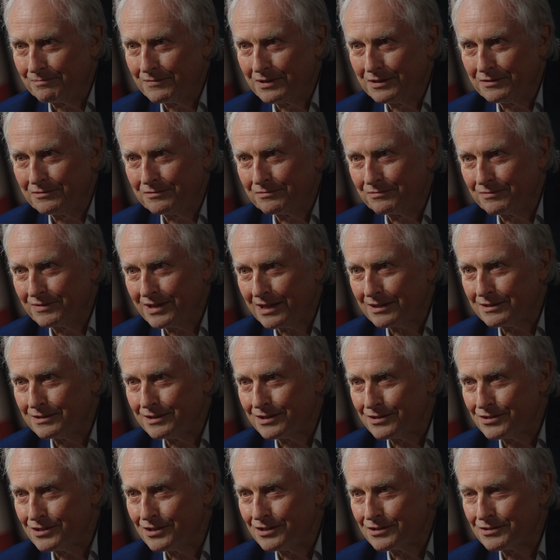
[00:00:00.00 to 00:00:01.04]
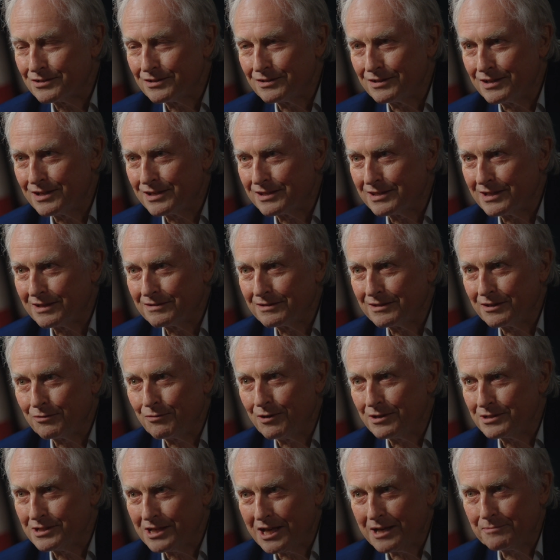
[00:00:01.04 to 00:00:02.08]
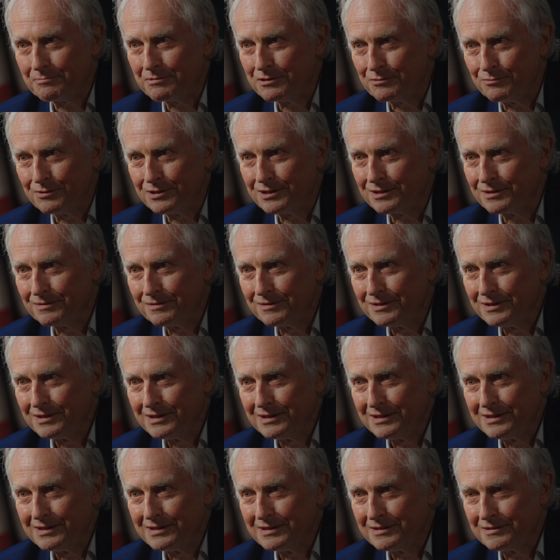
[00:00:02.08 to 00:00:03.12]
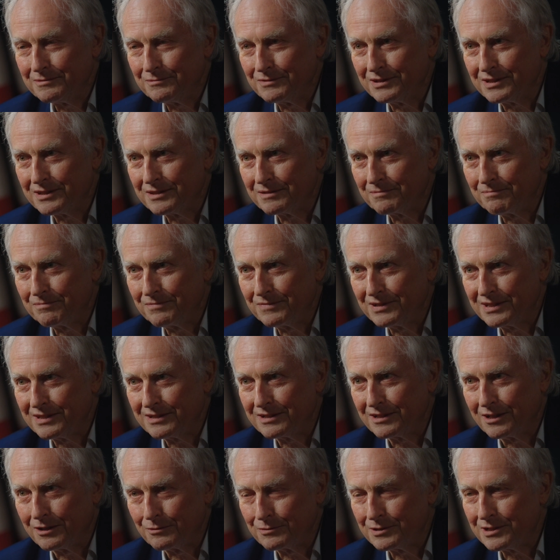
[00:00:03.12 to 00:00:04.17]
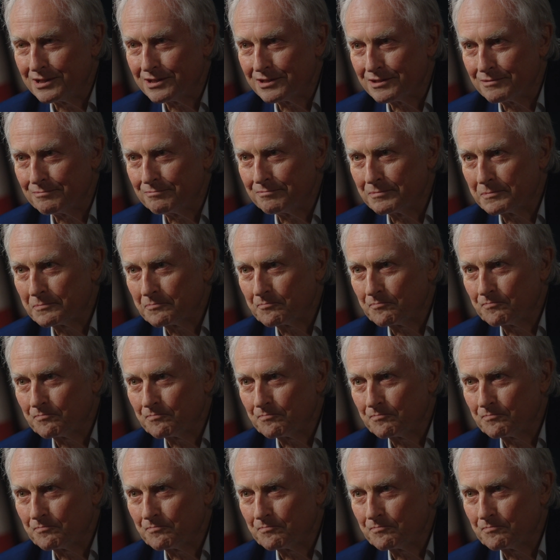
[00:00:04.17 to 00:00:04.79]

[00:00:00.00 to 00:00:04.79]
of Catholic Church, at least, they're quite happy with Darwinism.